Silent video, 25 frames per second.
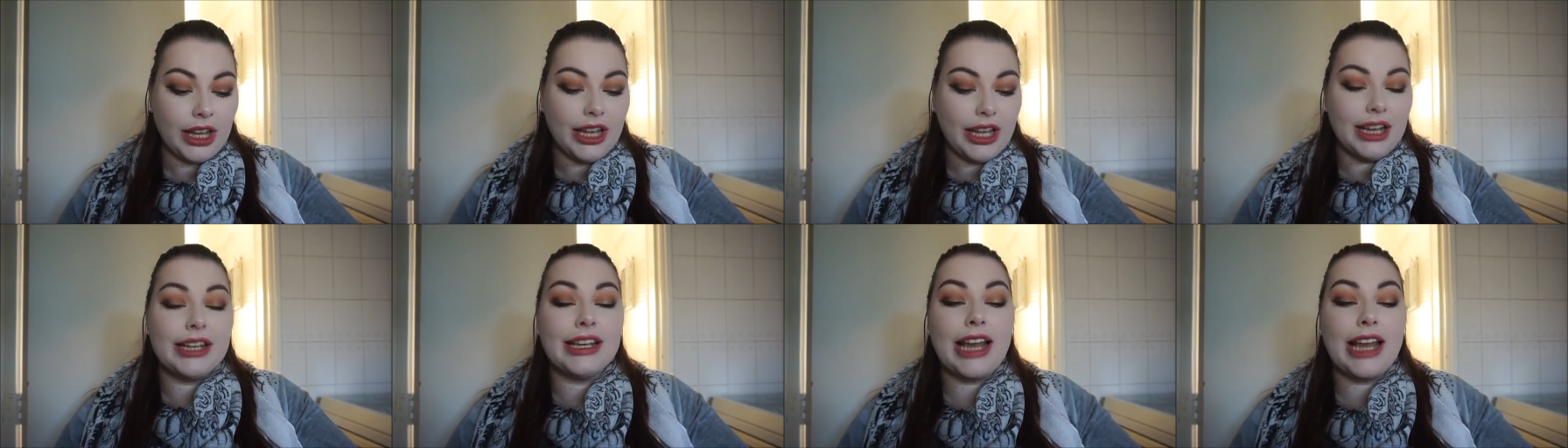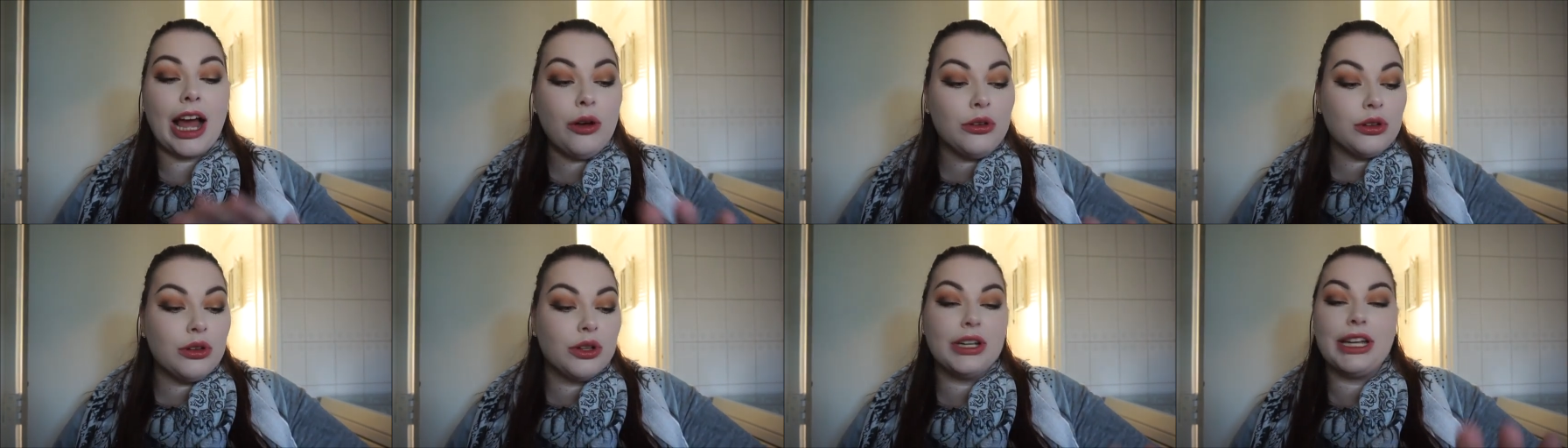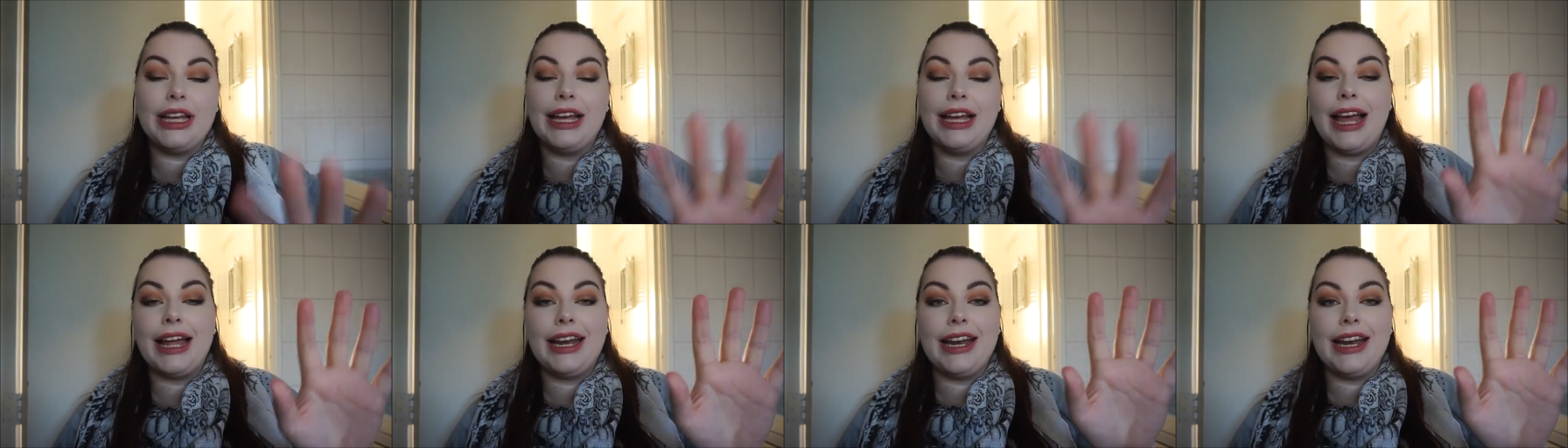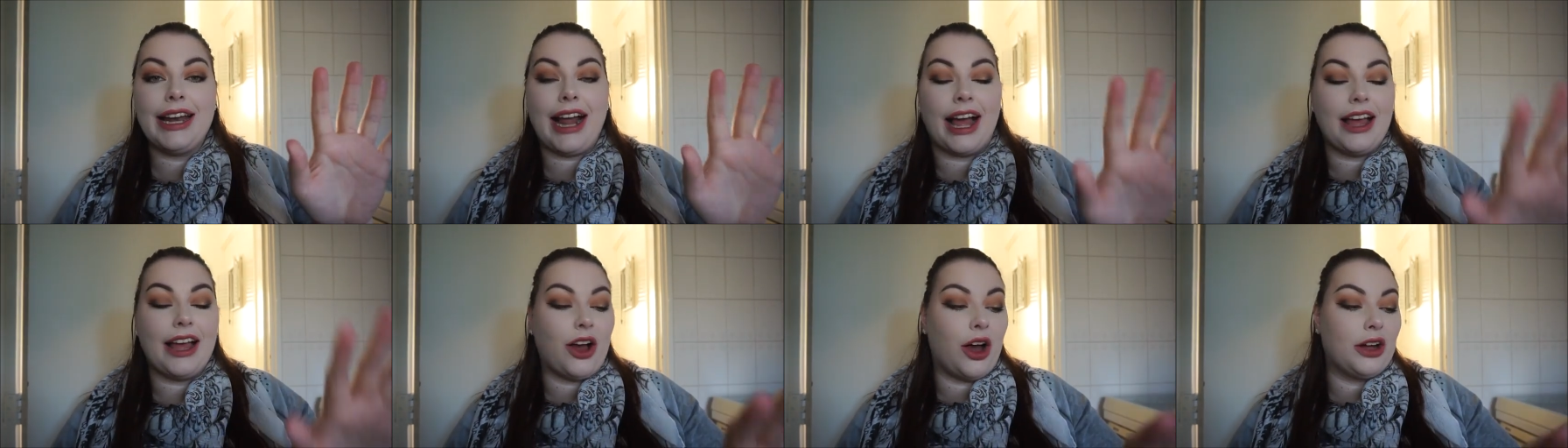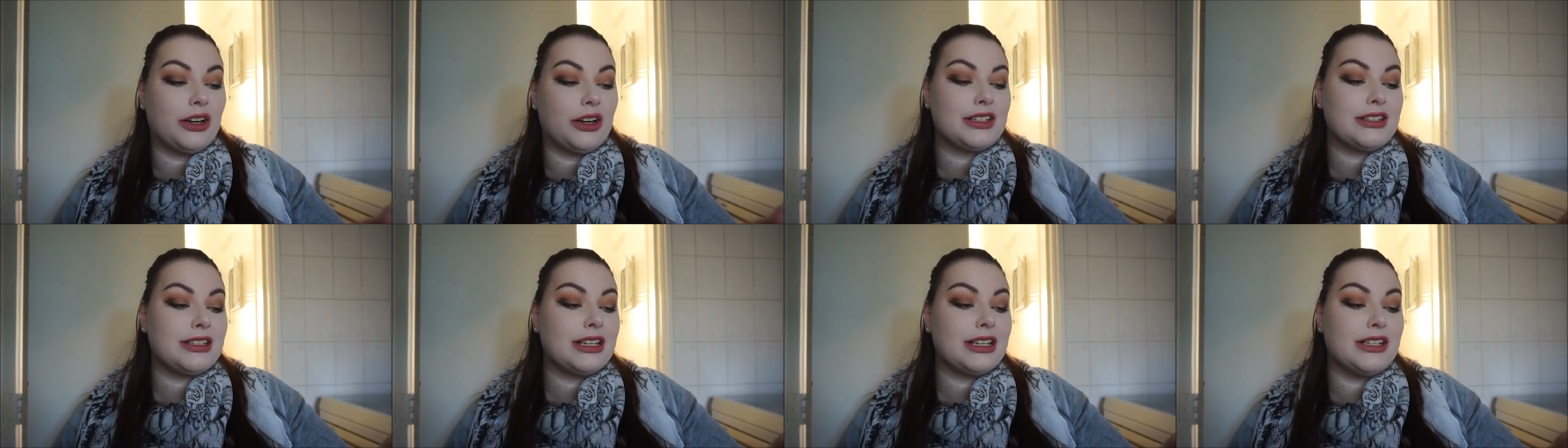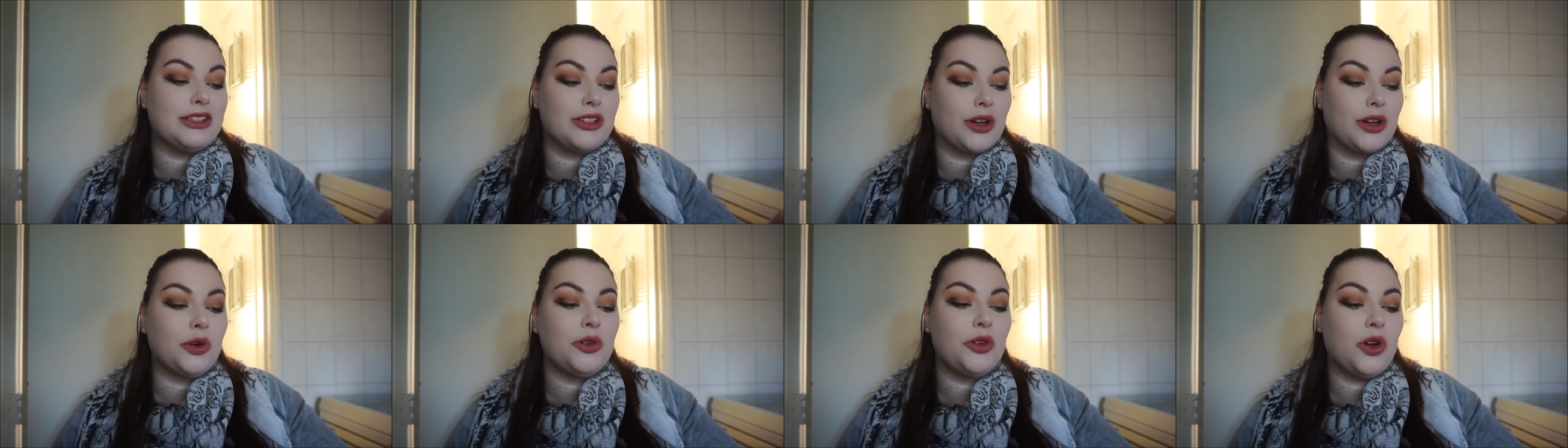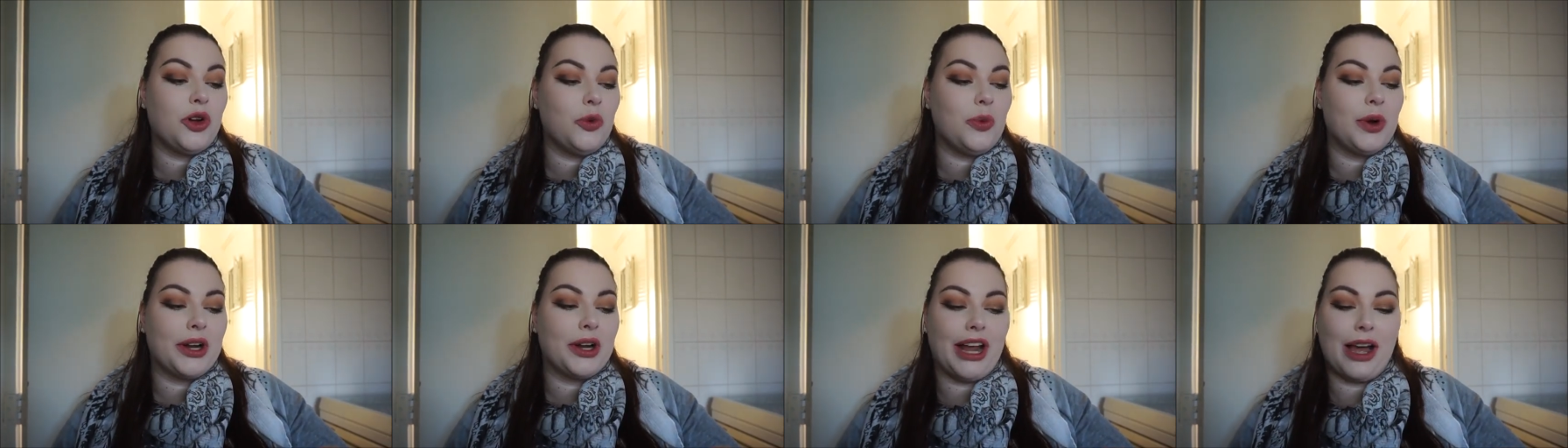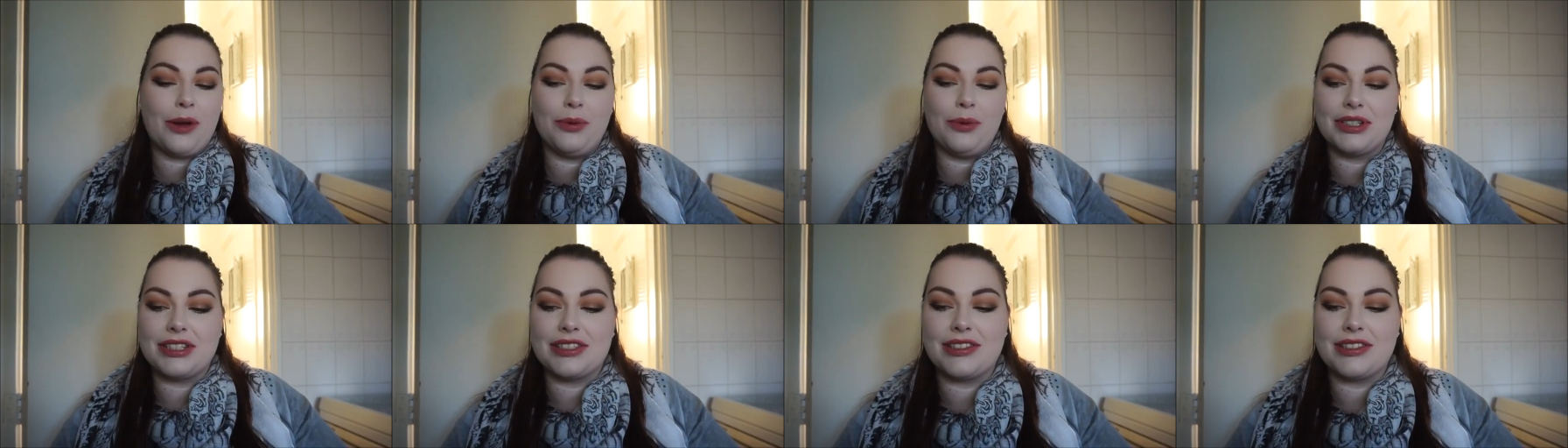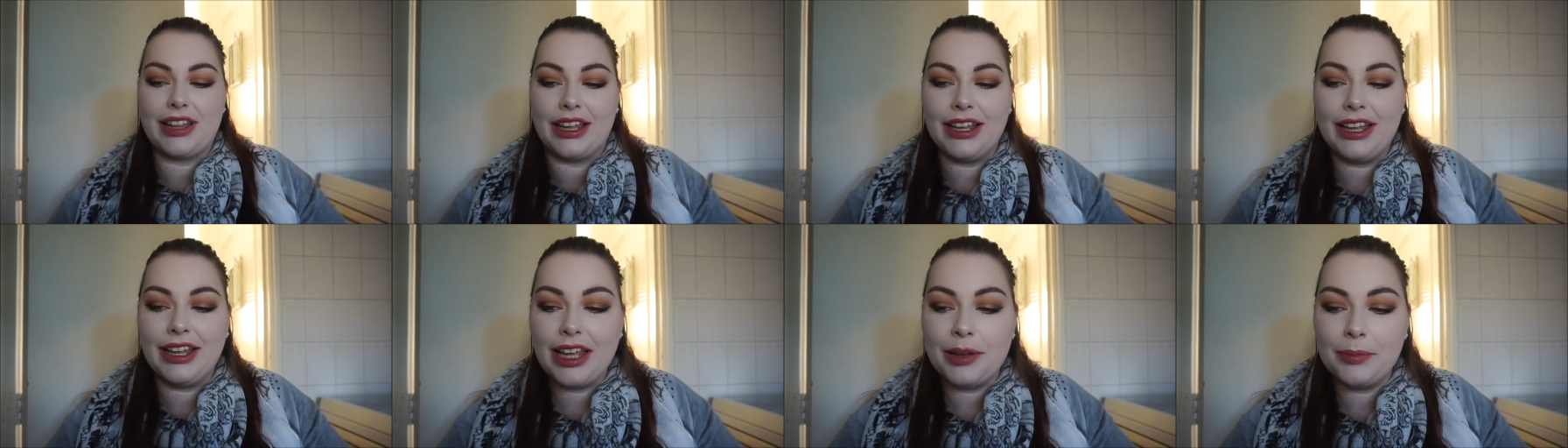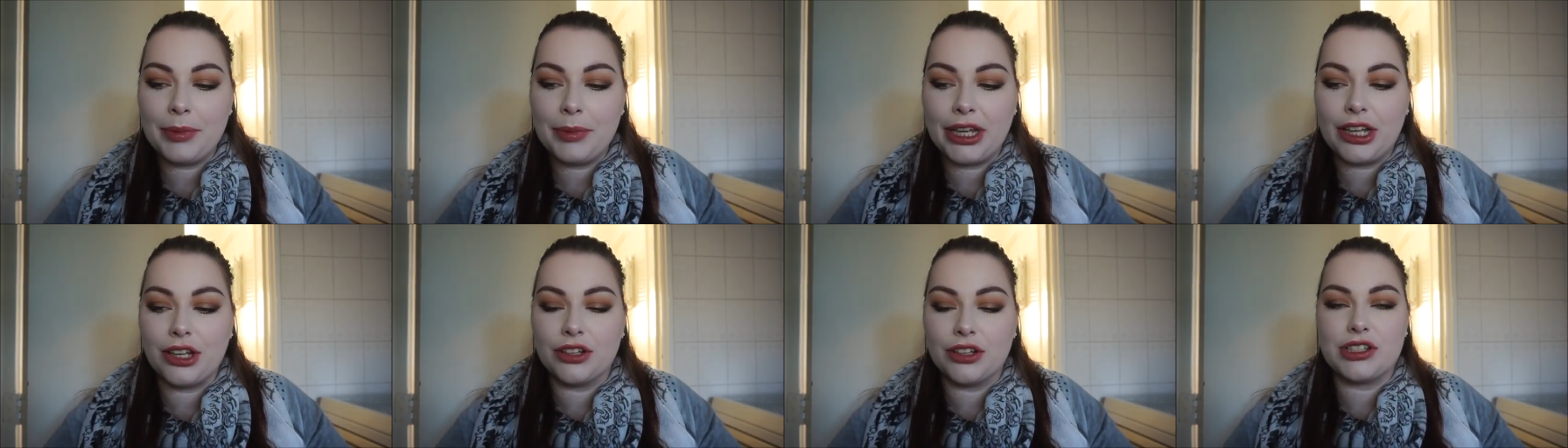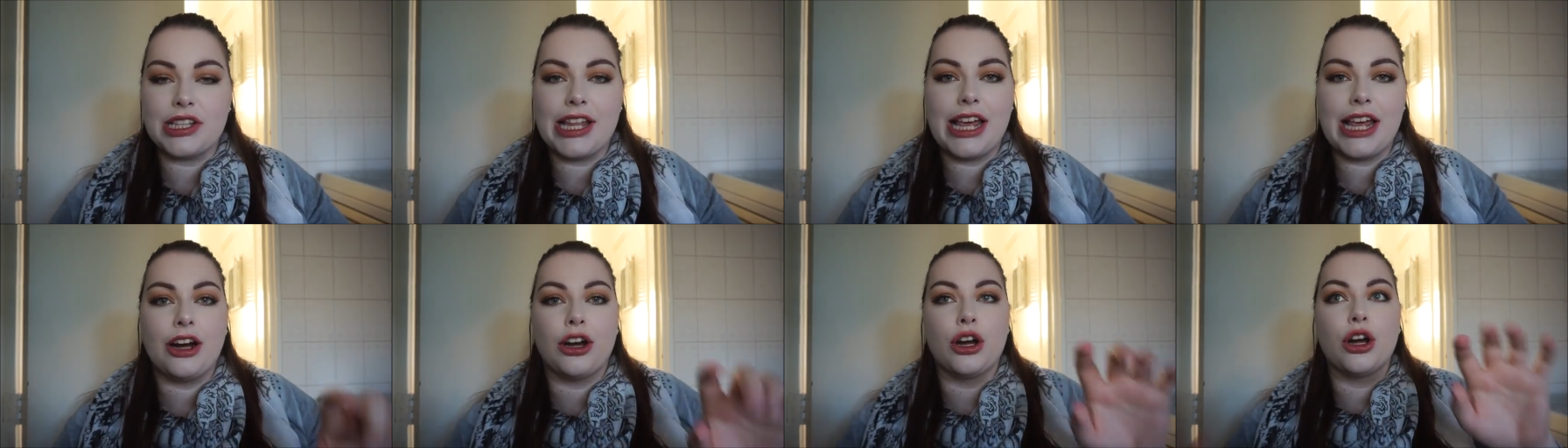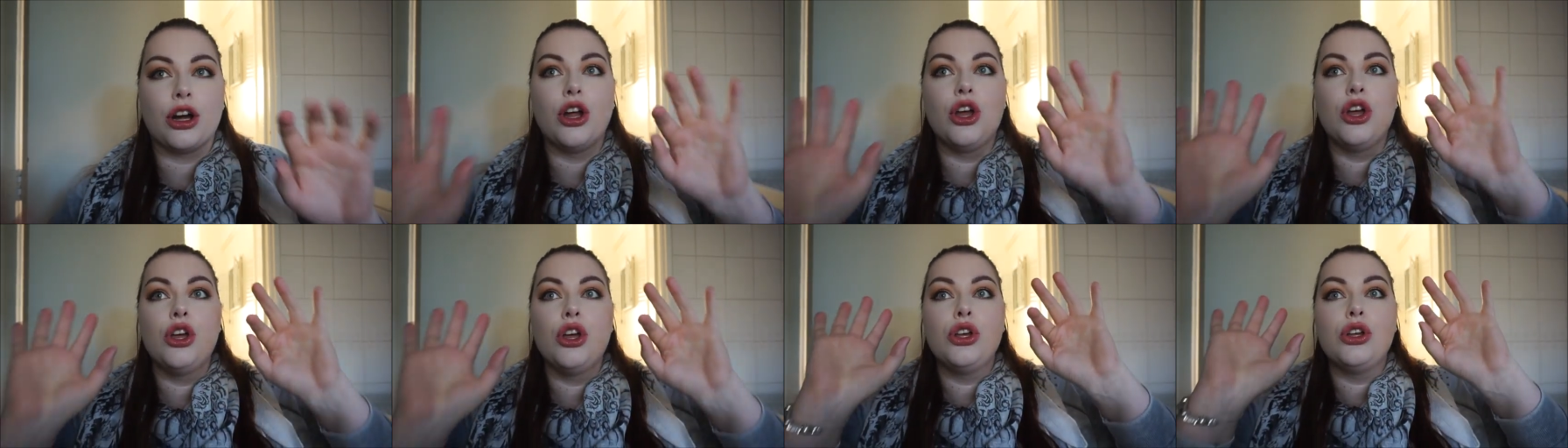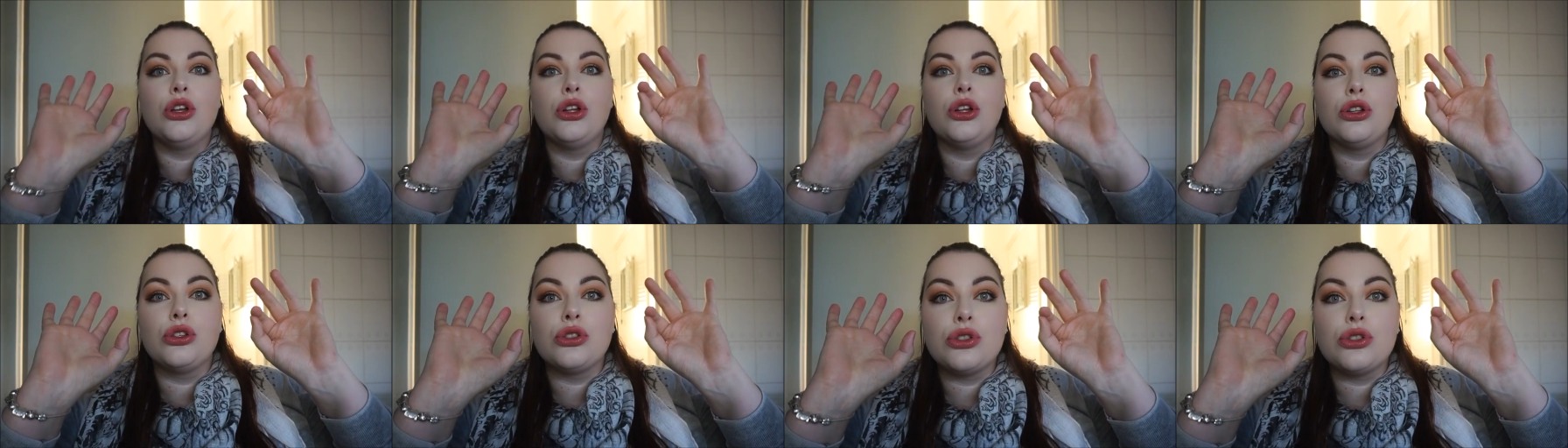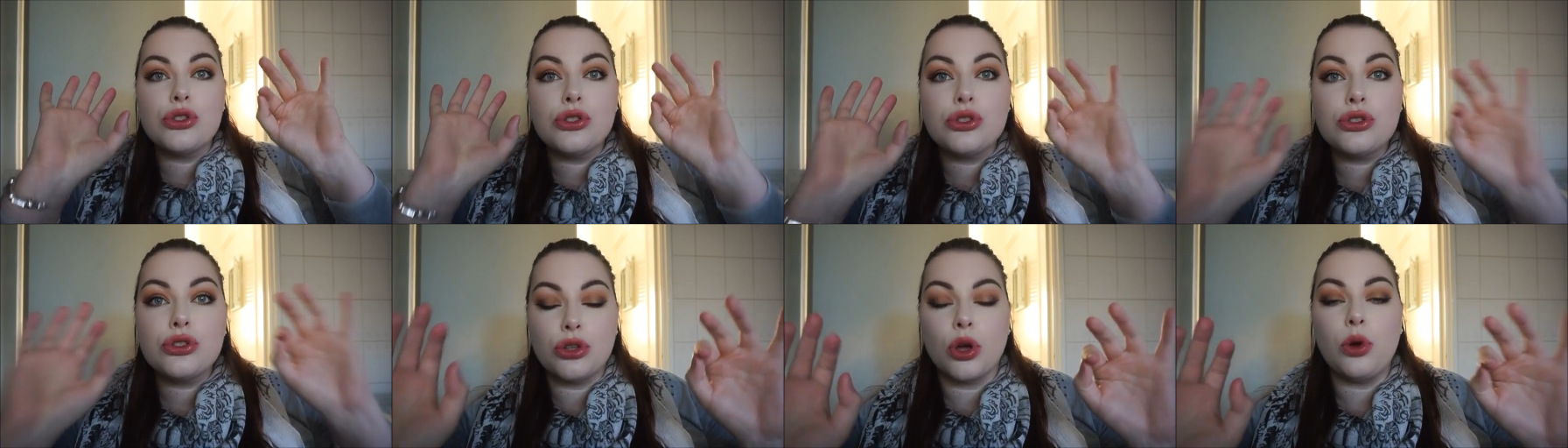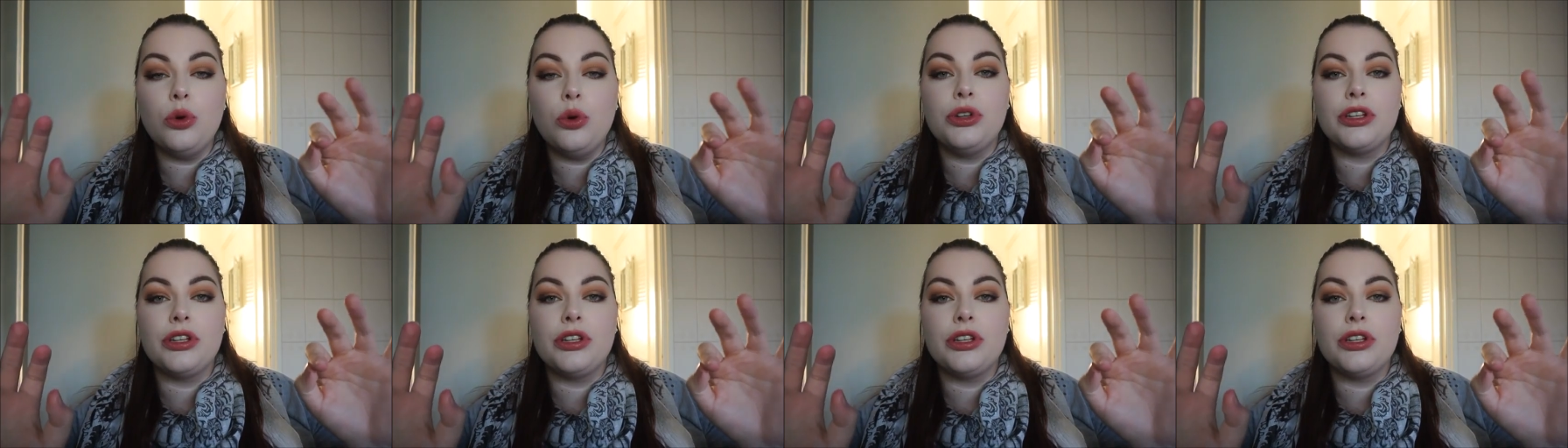Now looking at it, I honestly don't know what I was thinking because they are so